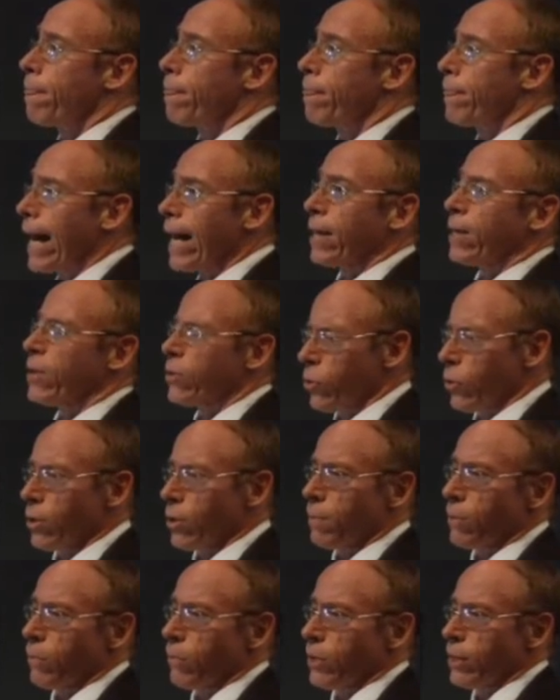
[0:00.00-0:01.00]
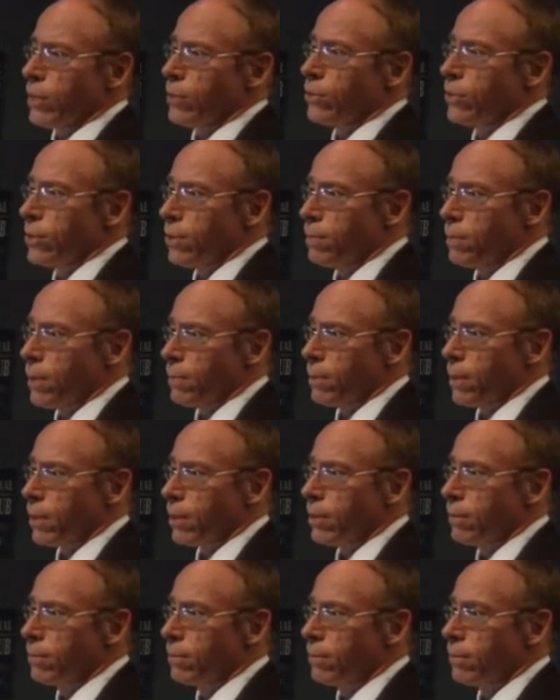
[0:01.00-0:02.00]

that is going to be released to the public,